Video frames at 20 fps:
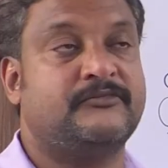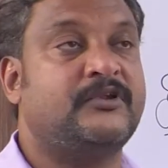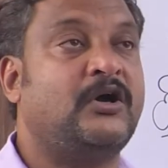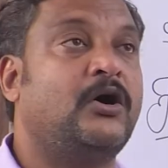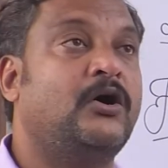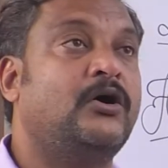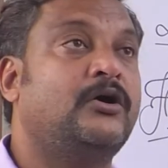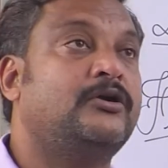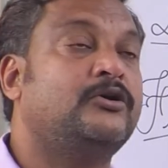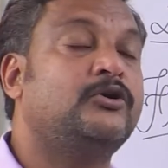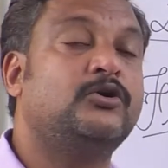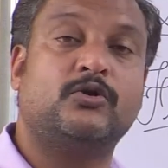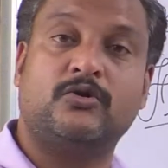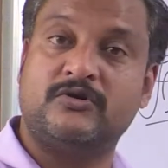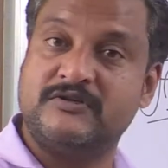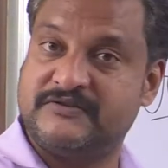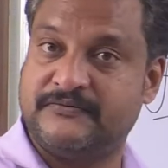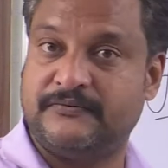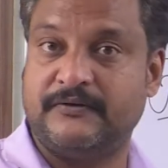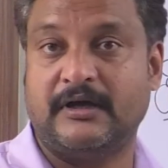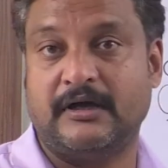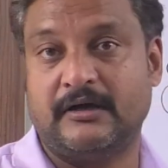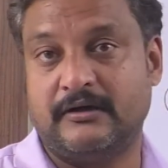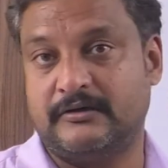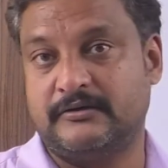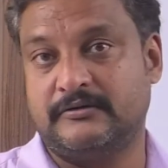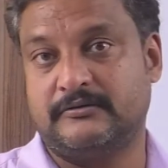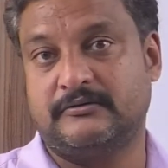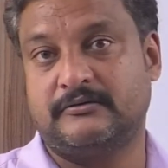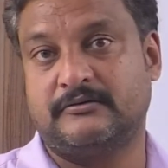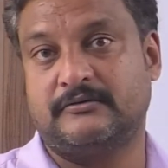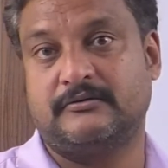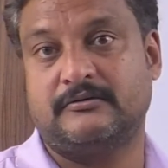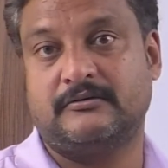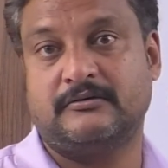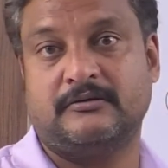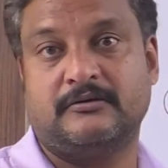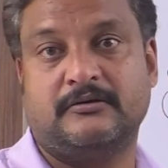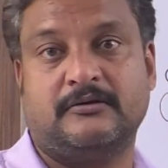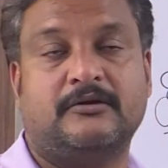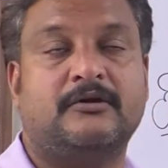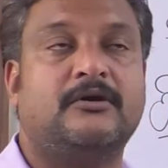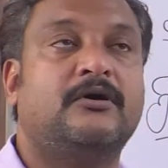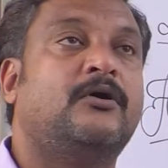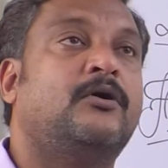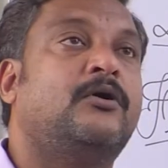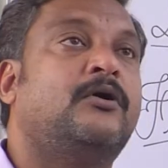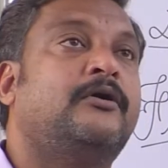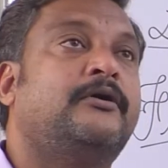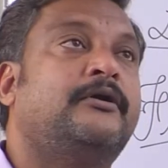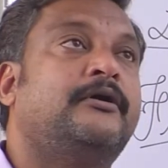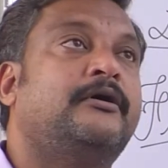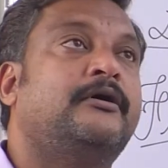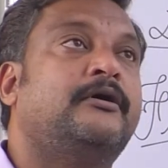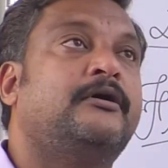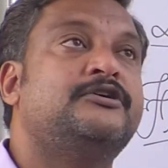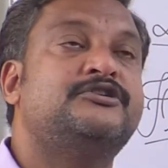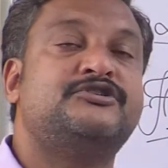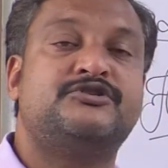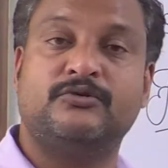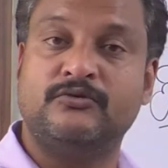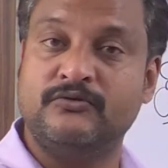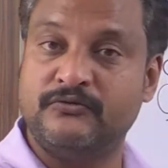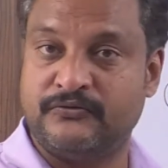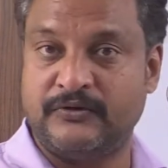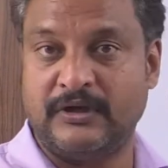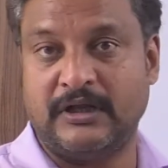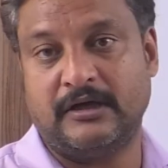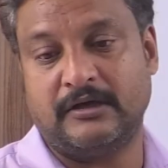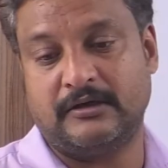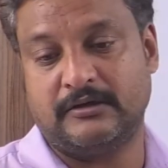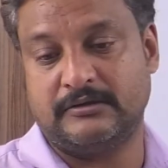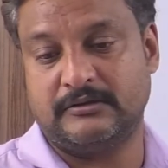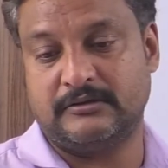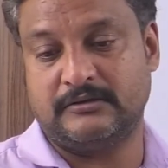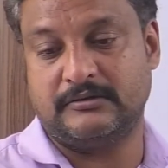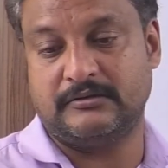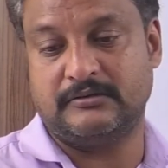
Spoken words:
or a rose flower or a shoe flower,